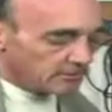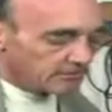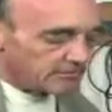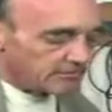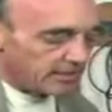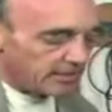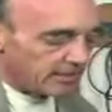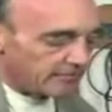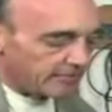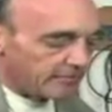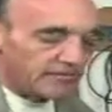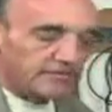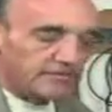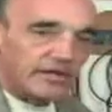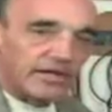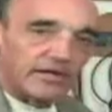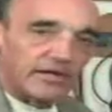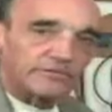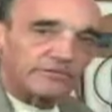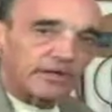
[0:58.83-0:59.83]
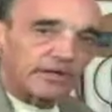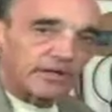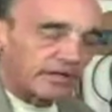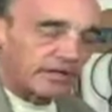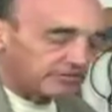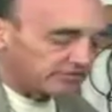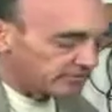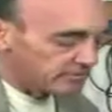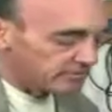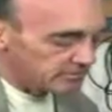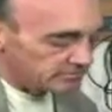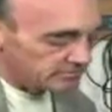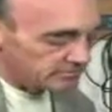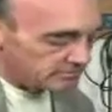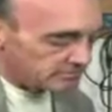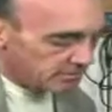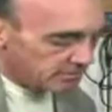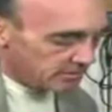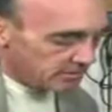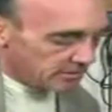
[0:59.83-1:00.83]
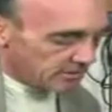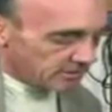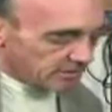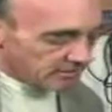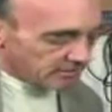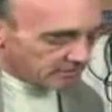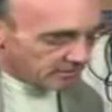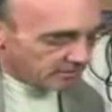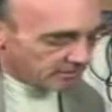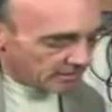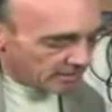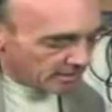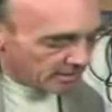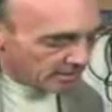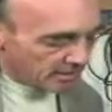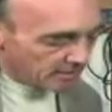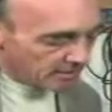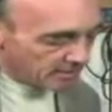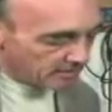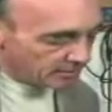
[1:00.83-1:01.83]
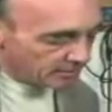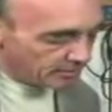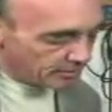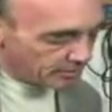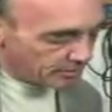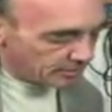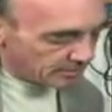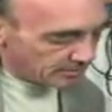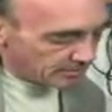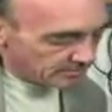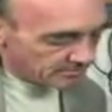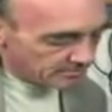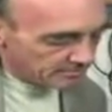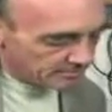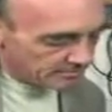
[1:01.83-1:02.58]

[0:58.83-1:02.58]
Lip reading: See how these guys are kissing? They're like a couple of